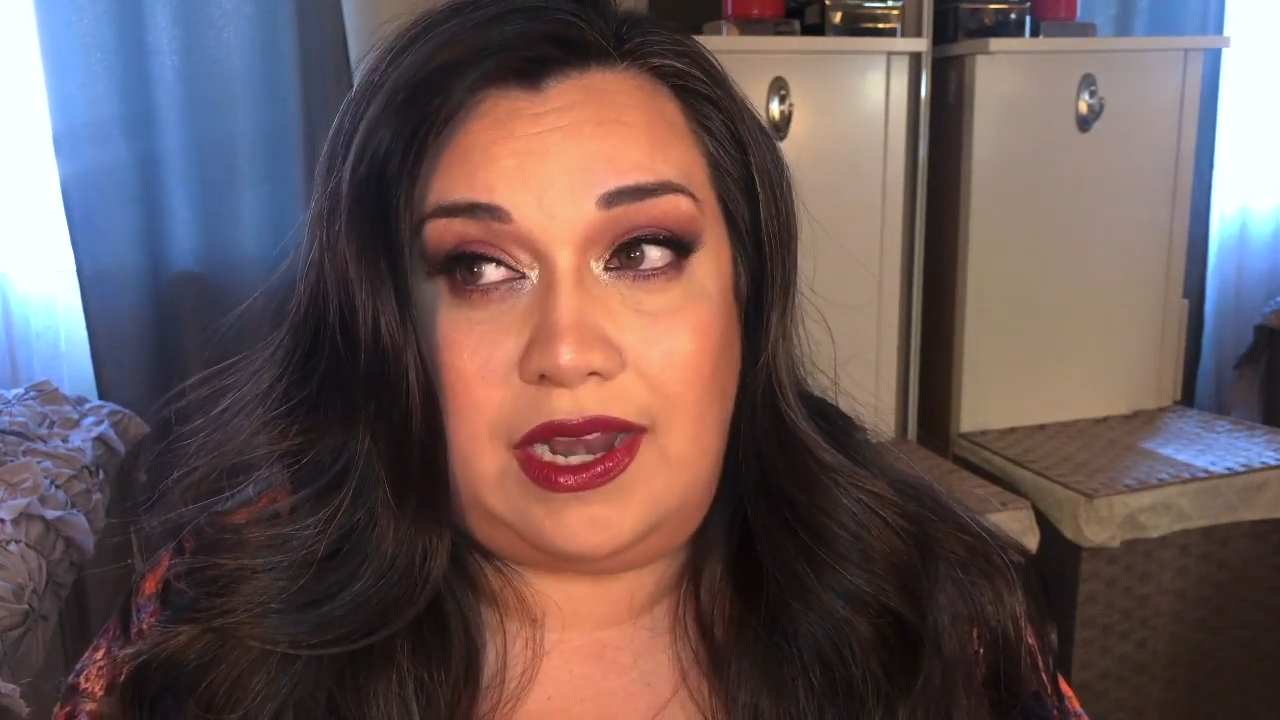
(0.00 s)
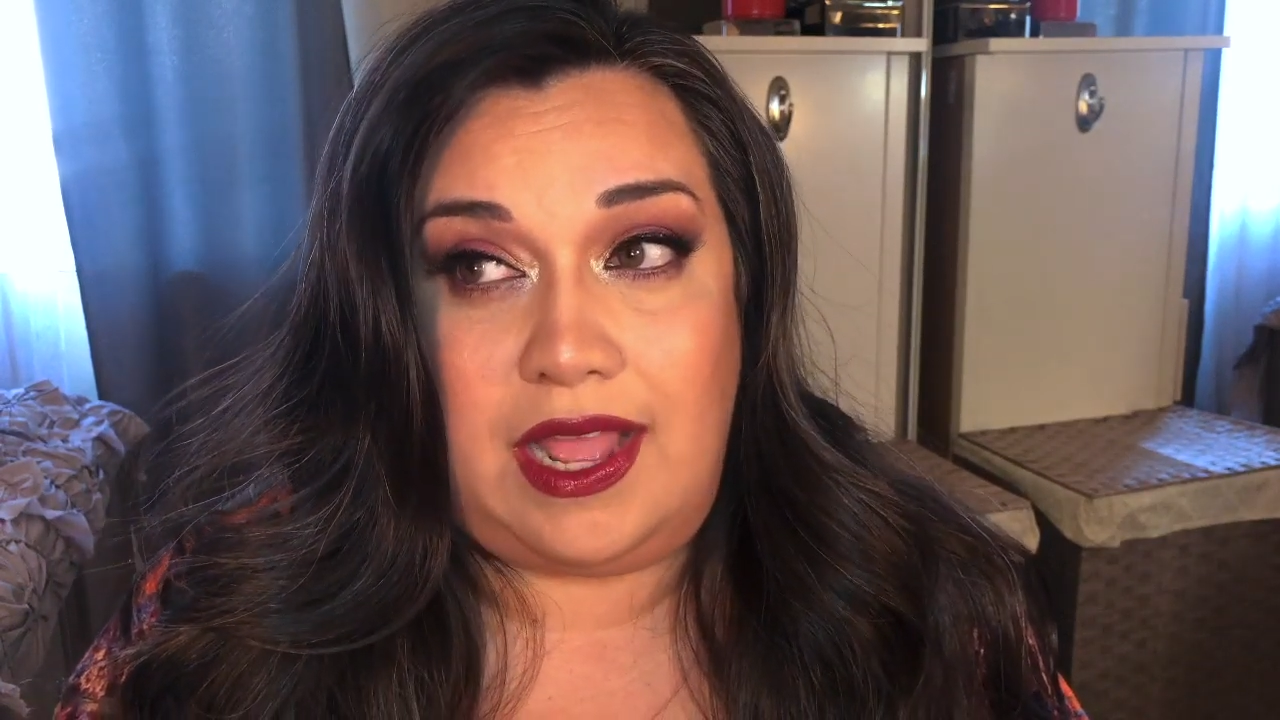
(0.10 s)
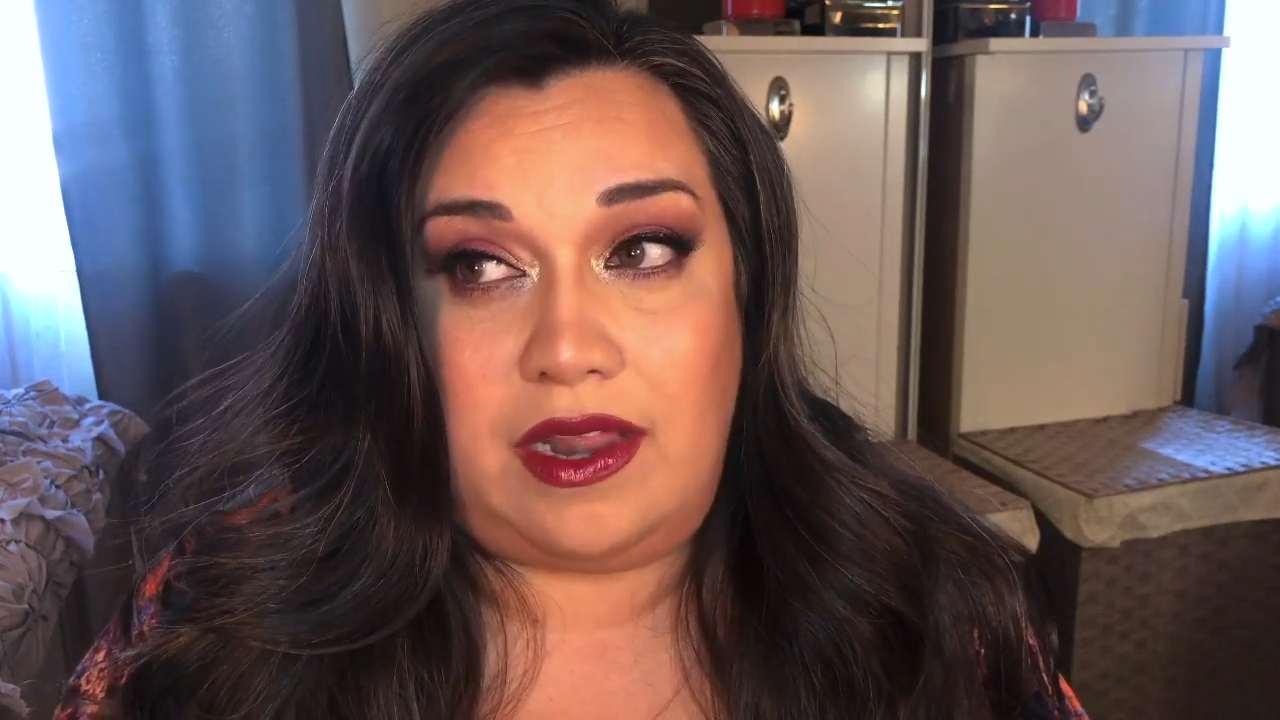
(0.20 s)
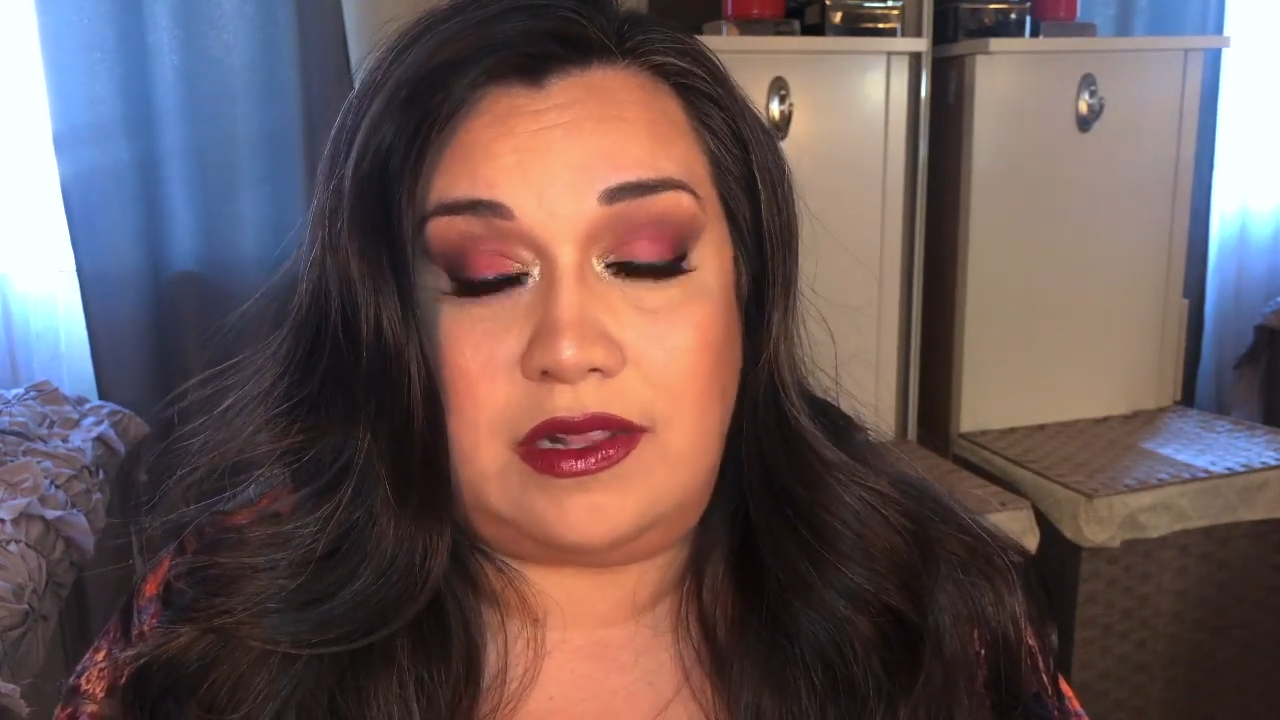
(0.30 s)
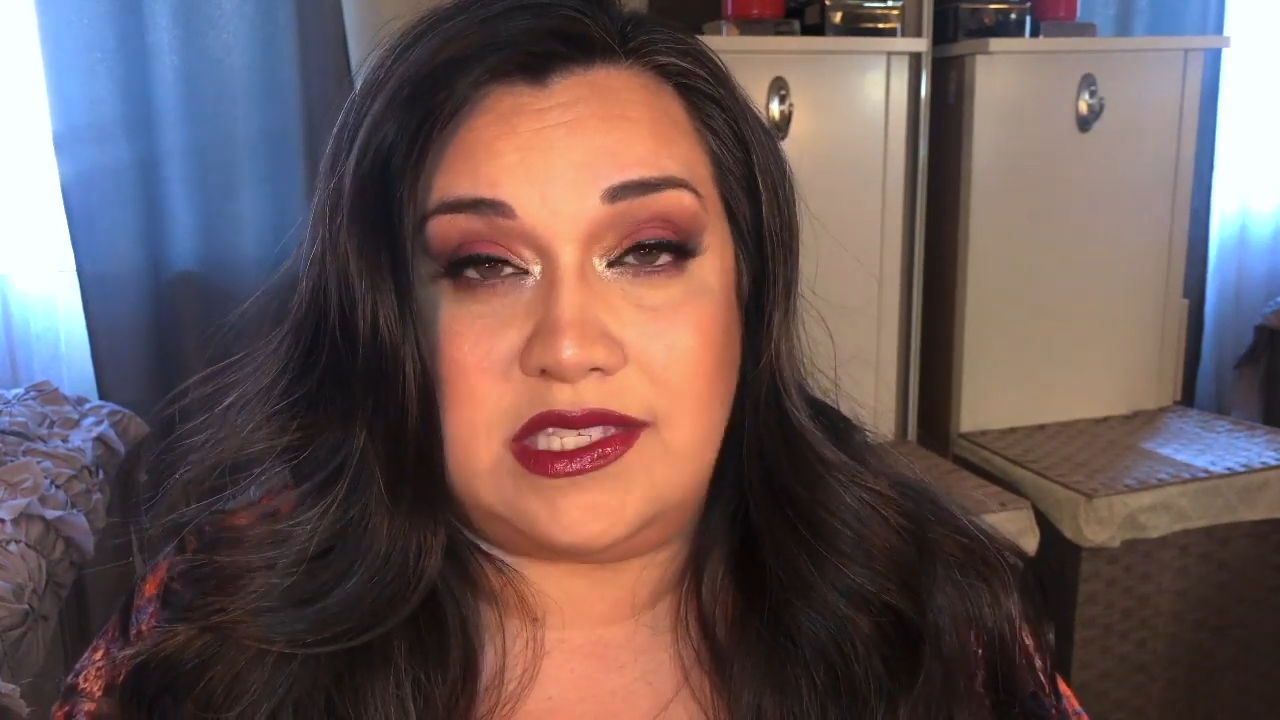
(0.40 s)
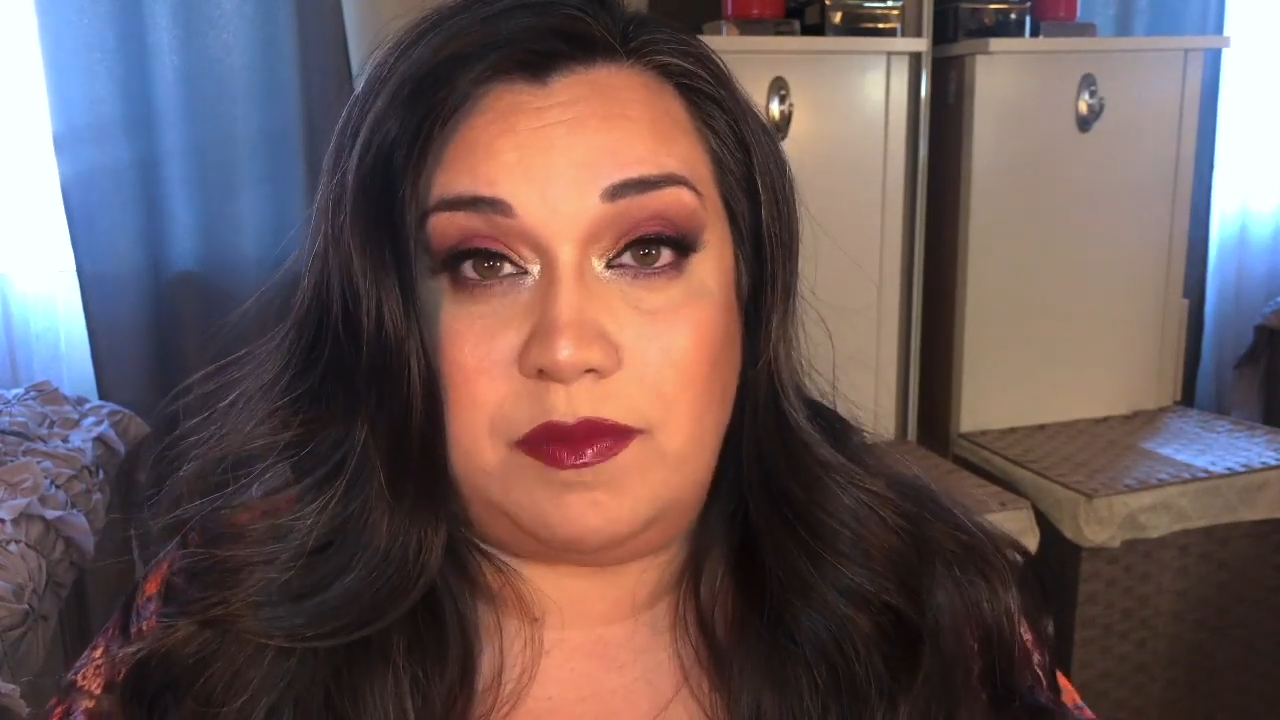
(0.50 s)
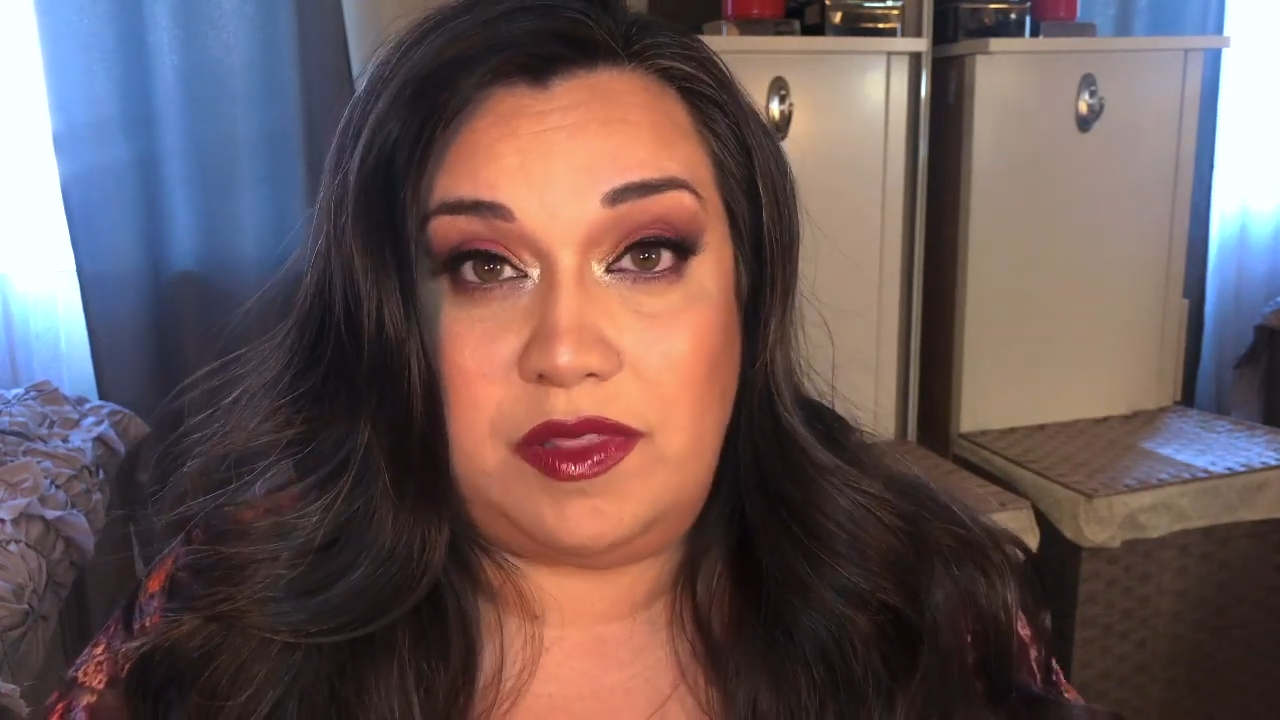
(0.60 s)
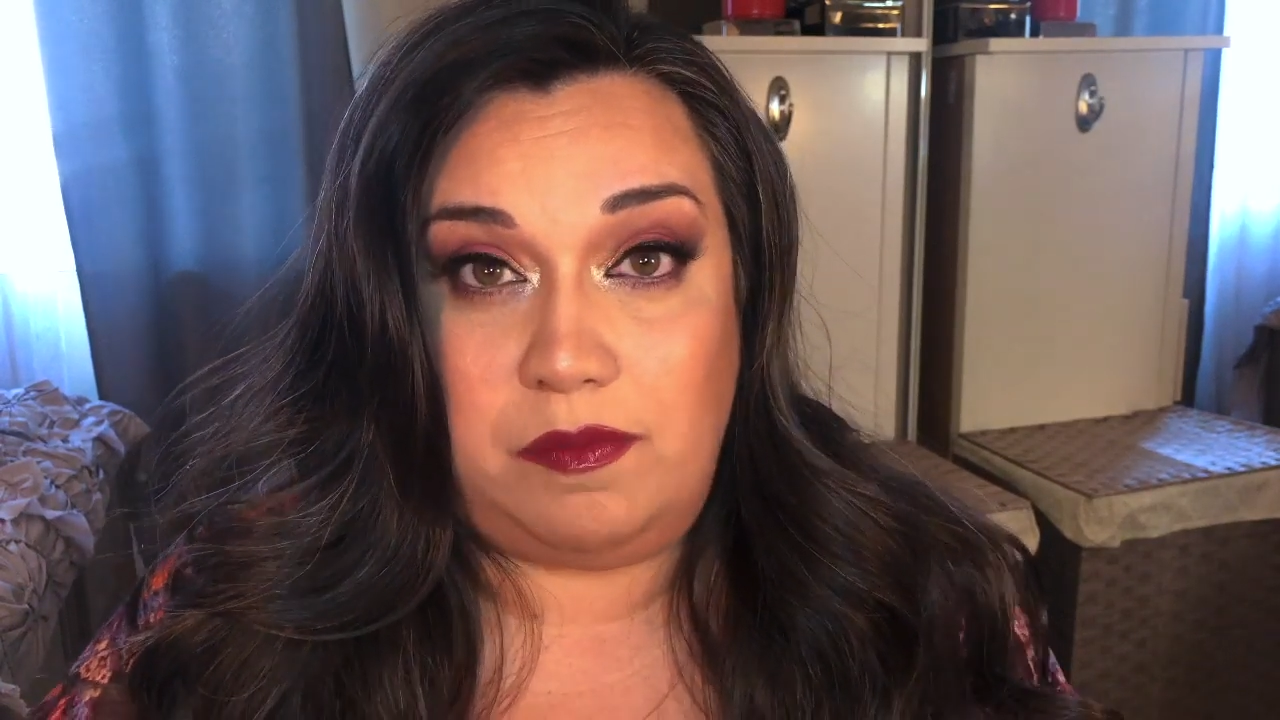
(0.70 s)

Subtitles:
at some of the